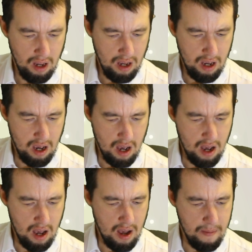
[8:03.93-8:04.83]

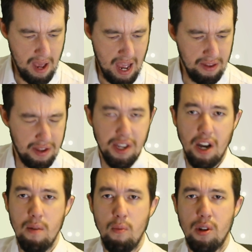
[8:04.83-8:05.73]
Nth
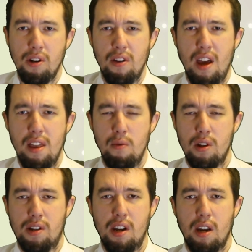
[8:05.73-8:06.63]
term wasn't on there. There was
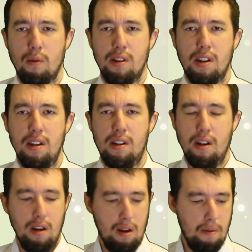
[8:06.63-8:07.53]
sequences,
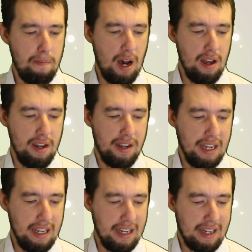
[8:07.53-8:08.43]
but
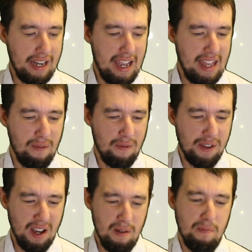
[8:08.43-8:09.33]
didn't say the nth
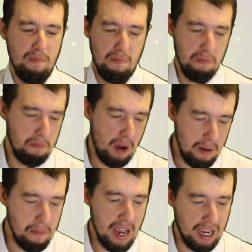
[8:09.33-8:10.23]
term.
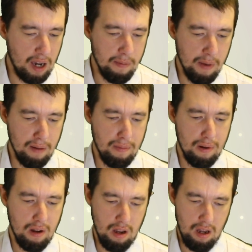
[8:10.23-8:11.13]
May come up.
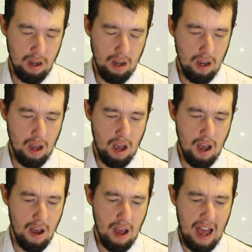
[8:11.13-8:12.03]

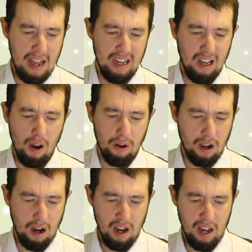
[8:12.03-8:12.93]
And
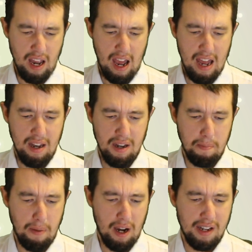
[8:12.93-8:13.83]
loci and
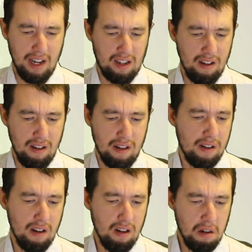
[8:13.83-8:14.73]
bisectors
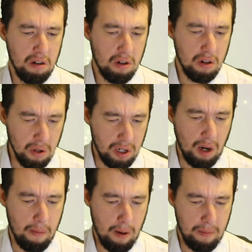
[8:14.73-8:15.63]
could
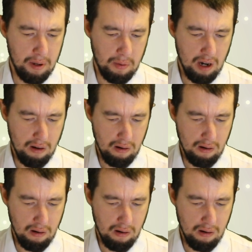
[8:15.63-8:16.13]
come up as well.